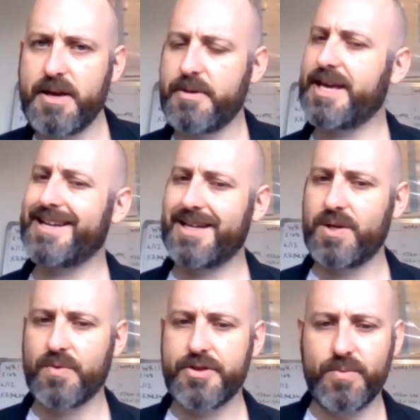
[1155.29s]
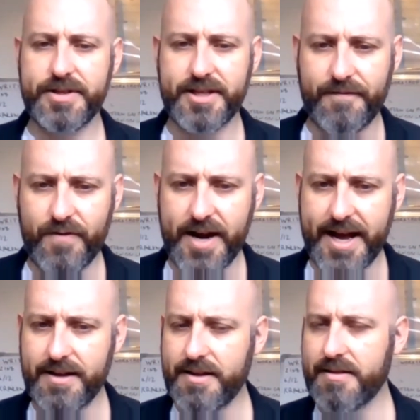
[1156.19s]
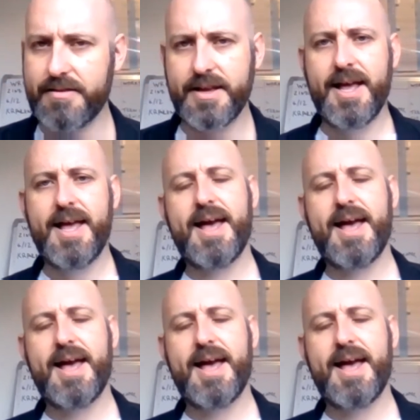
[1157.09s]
maybe get closer with their friends.